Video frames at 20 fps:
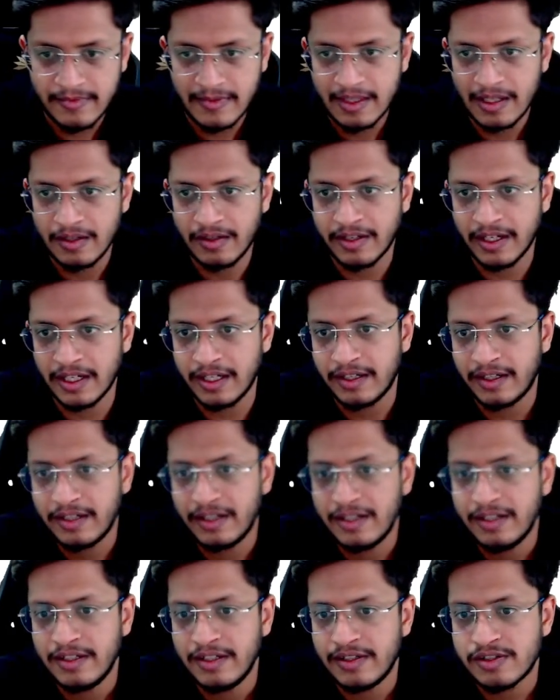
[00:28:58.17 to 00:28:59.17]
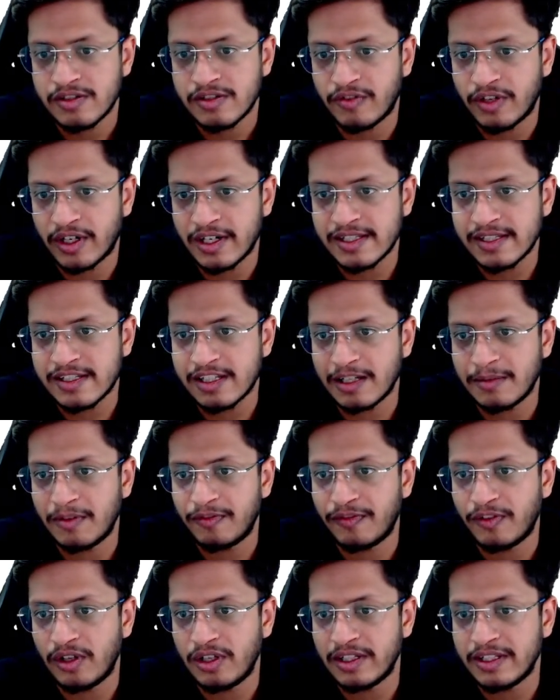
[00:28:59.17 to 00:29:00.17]
Okay, so what is the sum of
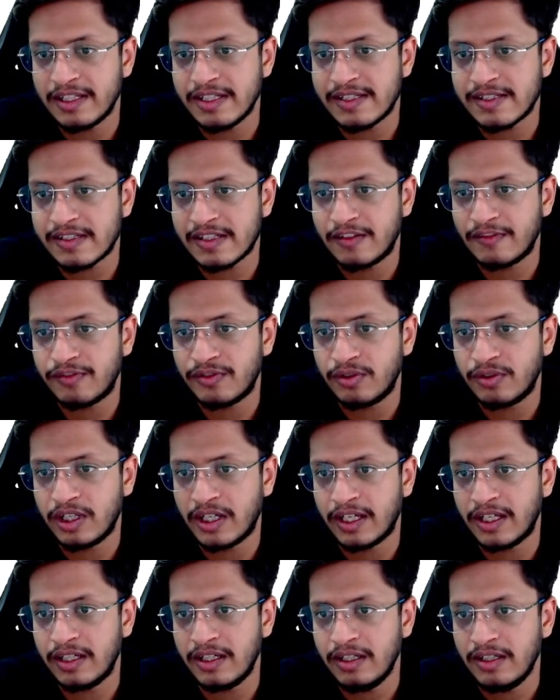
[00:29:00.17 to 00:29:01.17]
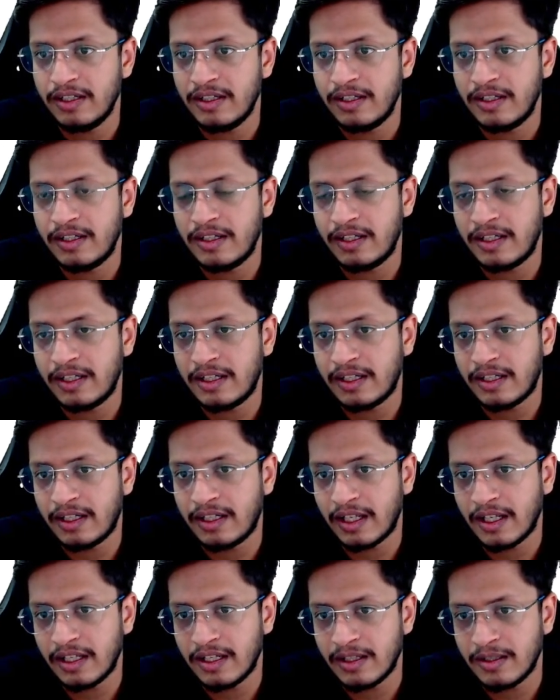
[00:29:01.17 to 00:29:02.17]
all these? 6 and 4, 10.
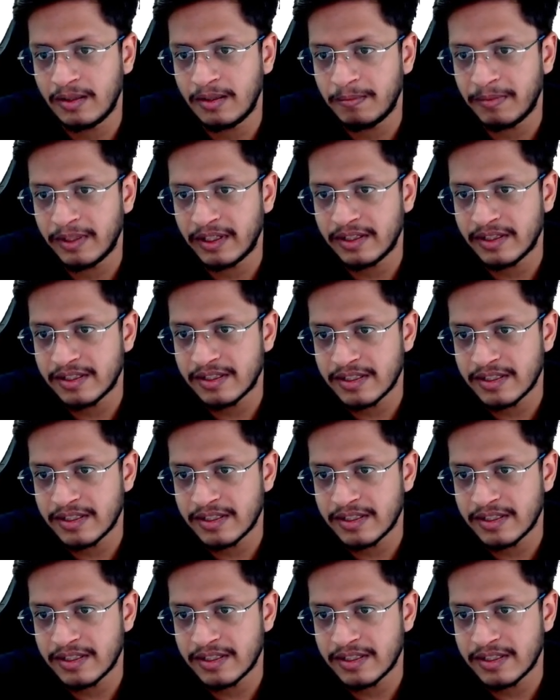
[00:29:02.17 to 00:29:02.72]
10 plus